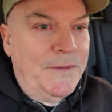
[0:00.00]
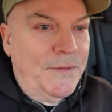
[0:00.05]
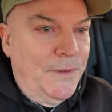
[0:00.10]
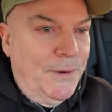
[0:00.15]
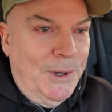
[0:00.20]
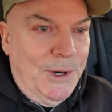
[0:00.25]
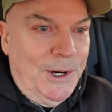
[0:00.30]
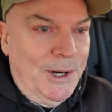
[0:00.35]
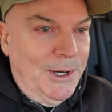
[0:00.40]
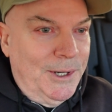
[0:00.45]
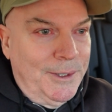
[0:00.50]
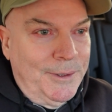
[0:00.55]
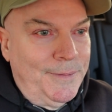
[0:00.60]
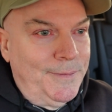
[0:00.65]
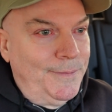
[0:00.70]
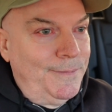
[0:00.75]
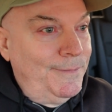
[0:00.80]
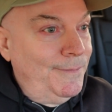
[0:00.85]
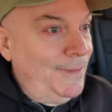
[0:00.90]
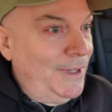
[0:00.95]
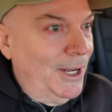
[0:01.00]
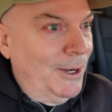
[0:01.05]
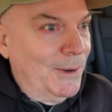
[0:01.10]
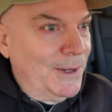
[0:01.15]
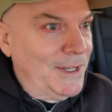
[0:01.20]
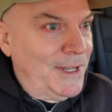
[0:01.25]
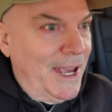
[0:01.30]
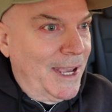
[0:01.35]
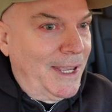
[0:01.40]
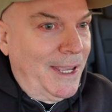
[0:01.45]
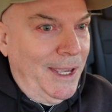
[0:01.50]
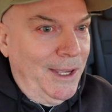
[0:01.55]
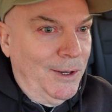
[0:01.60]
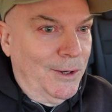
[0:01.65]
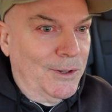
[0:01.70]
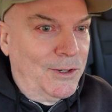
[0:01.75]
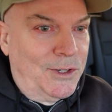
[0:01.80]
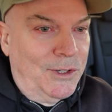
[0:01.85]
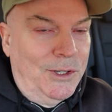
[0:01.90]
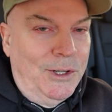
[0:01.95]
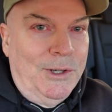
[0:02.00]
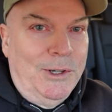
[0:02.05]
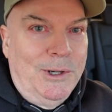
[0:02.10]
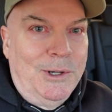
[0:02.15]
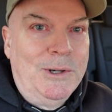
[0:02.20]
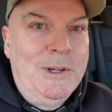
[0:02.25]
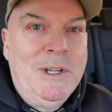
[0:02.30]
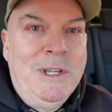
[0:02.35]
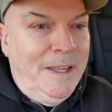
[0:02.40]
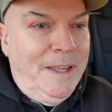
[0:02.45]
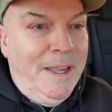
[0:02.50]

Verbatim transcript: for, you know, a decade or two,